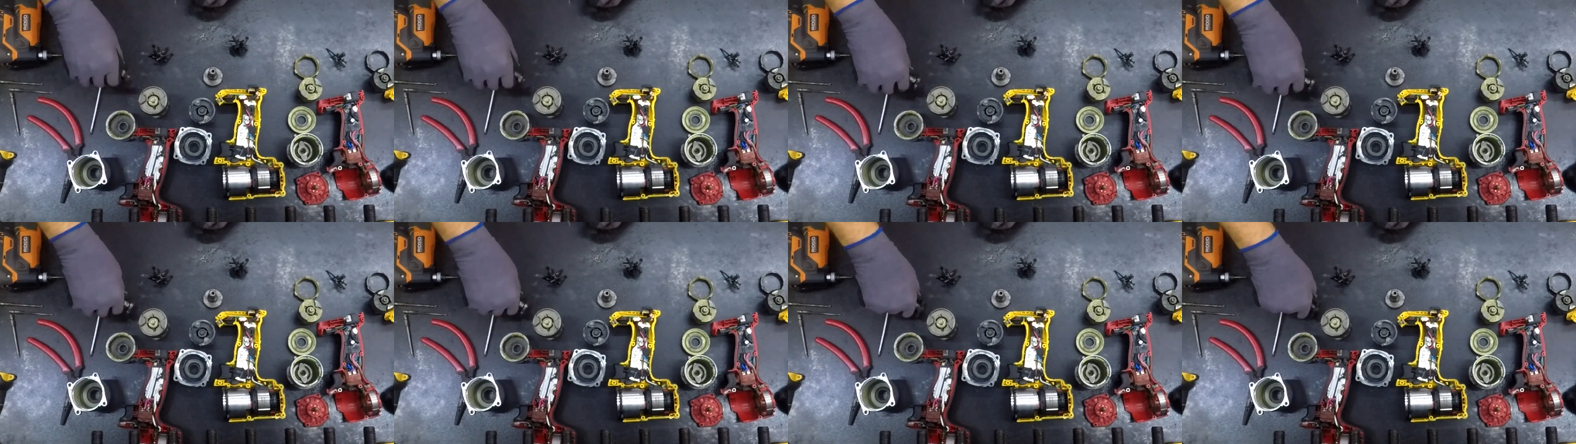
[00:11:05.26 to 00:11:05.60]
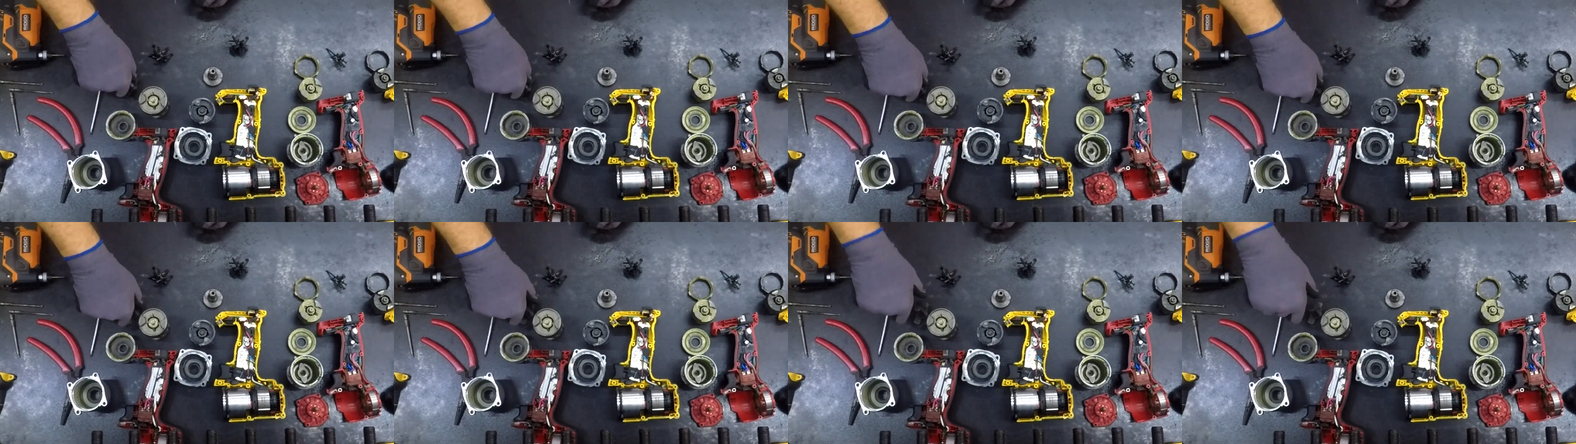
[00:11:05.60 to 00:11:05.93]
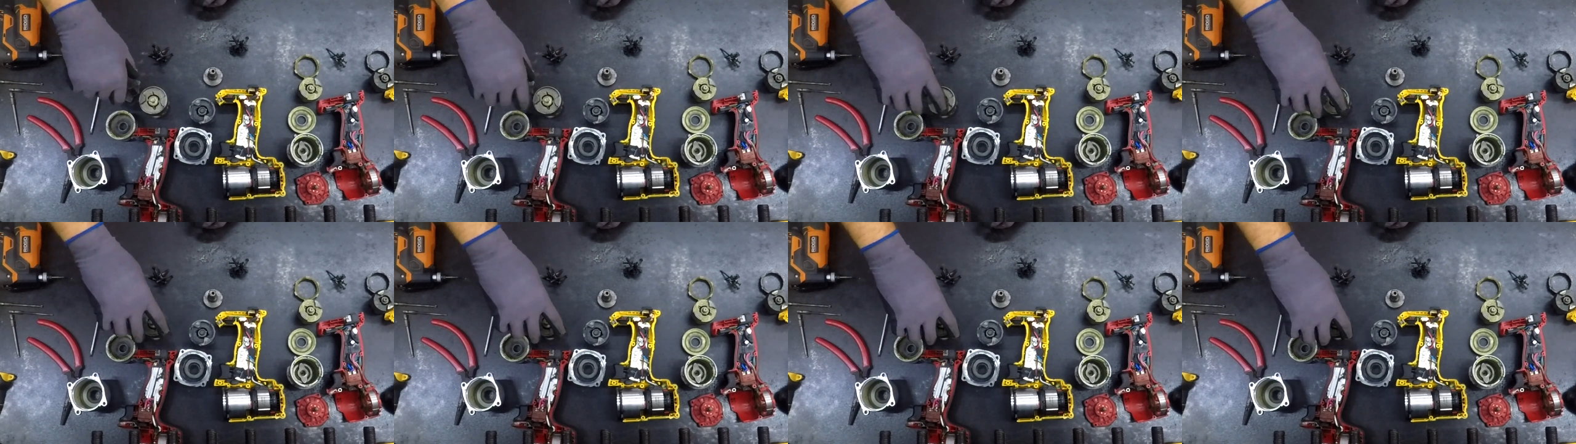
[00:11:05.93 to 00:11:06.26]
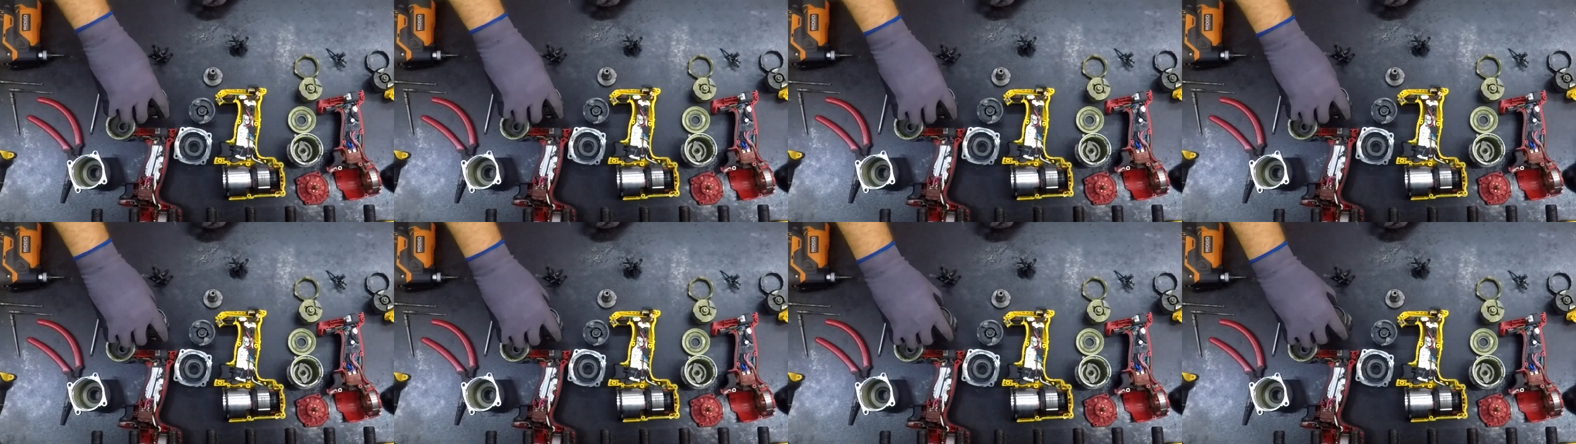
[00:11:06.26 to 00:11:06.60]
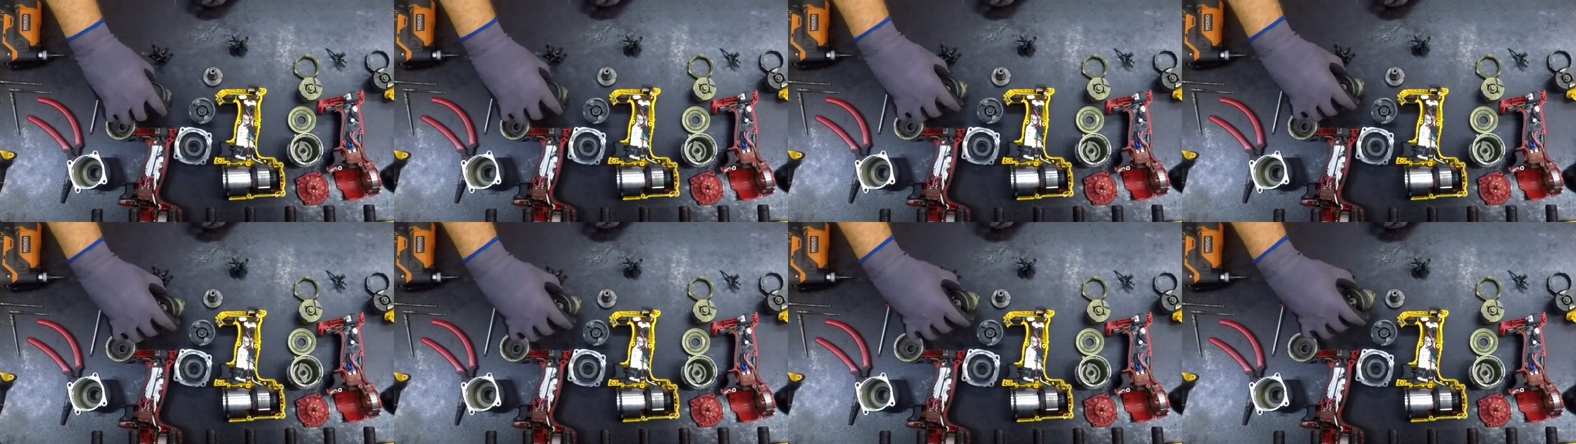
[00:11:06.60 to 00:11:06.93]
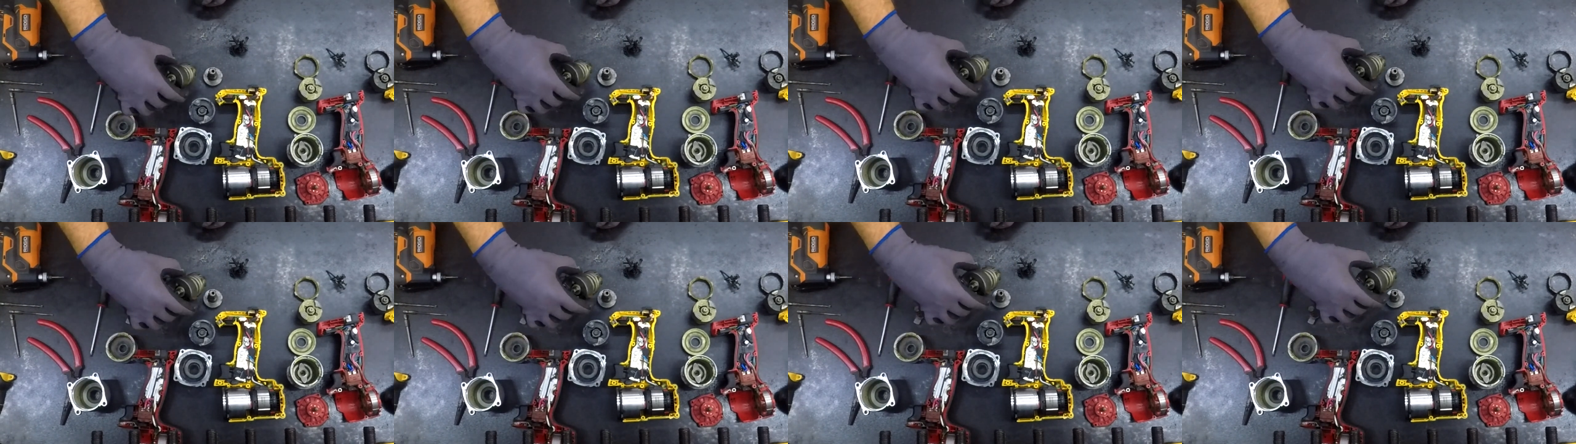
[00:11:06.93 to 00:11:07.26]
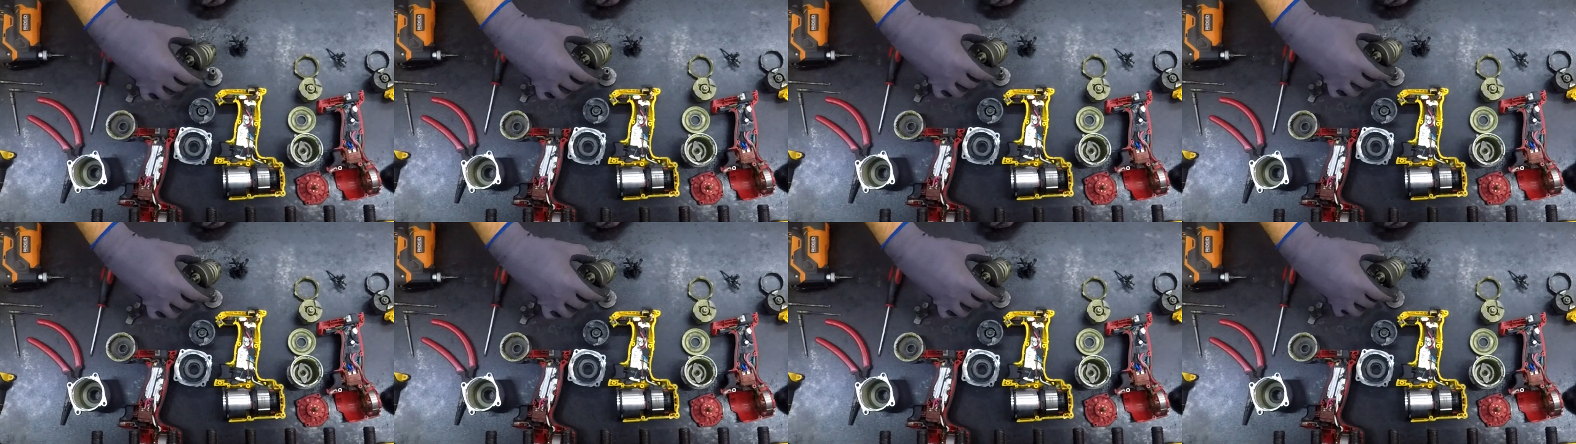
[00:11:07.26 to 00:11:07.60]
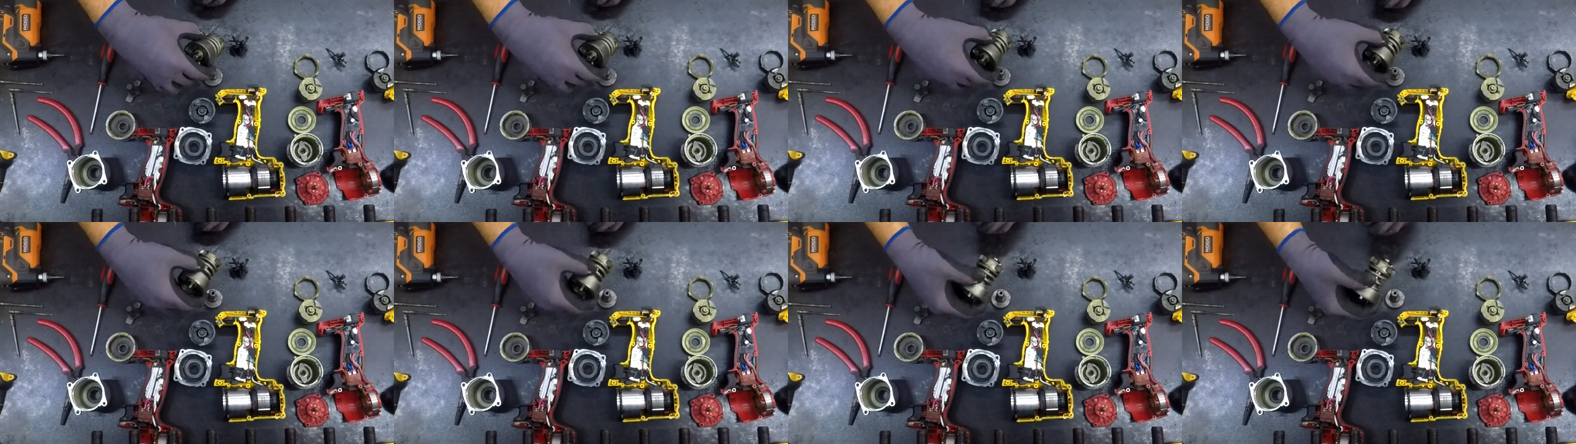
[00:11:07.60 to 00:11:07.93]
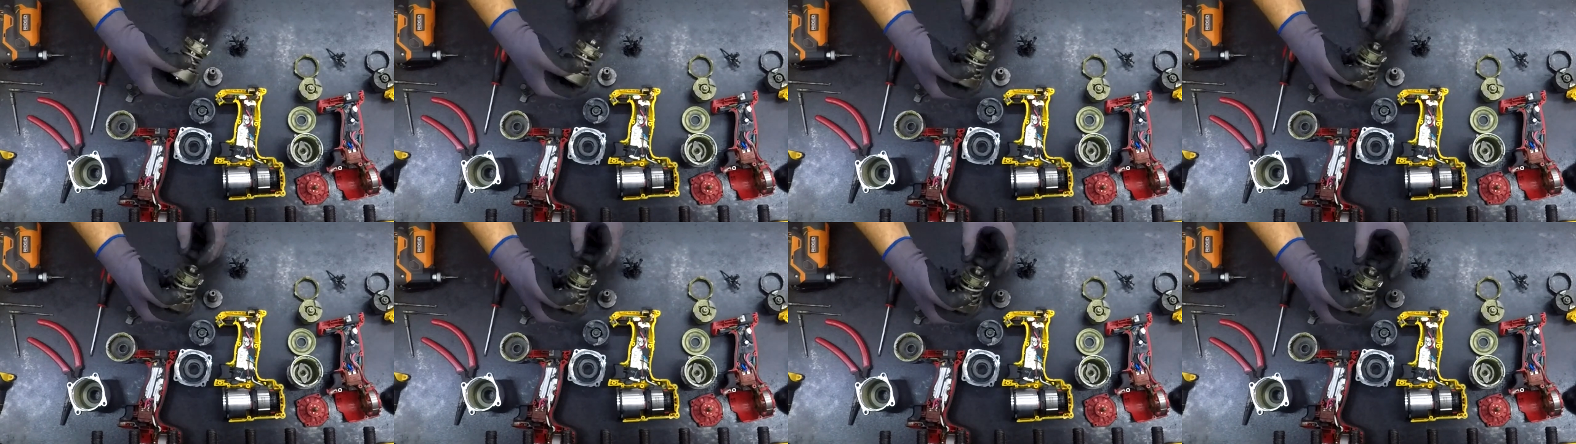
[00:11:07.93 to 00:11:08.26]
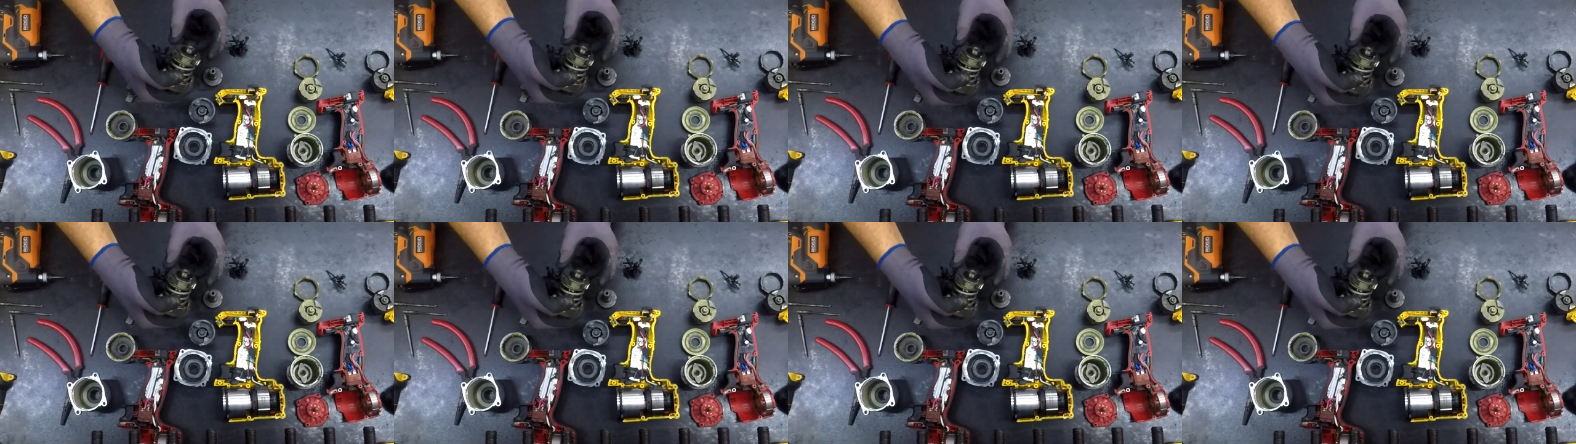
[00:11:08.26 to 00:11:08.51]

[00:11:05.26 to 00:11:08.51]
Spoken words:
[unreadable: no face in view]